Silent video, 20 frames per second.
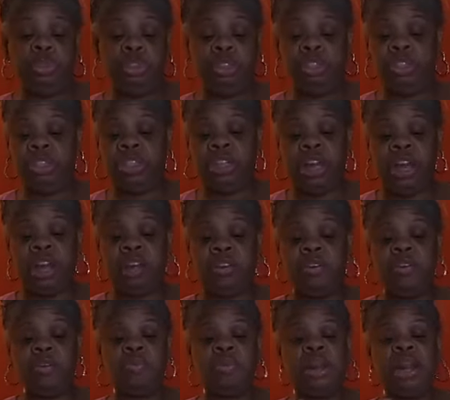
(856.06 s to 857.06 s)
could just
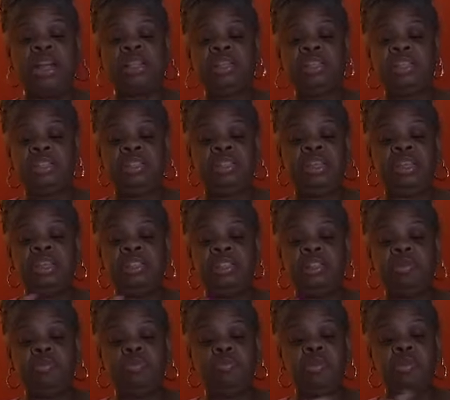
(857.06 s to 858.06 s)
not go. But I just
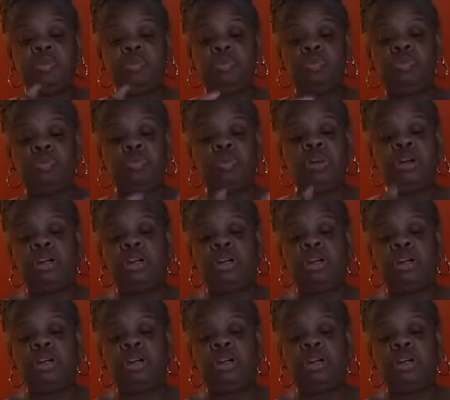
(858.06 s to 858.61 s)
think the more